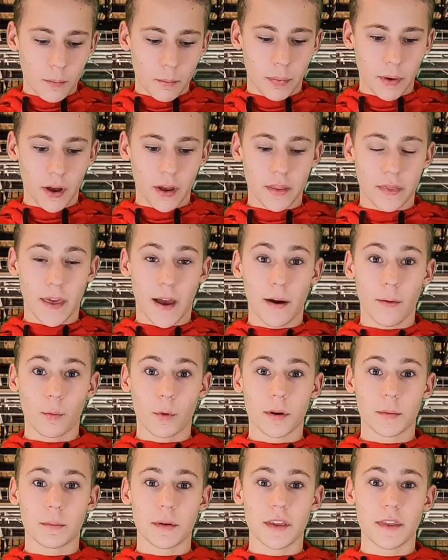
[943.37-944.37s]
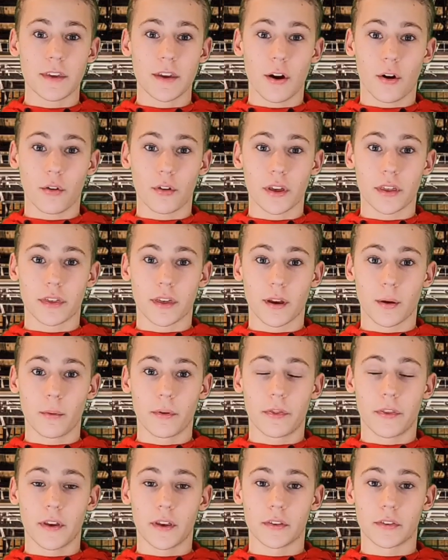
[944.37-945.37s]
but that would be the only thing
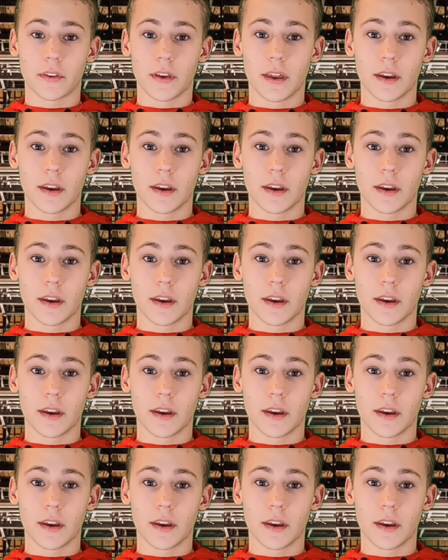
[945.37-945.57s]
with this.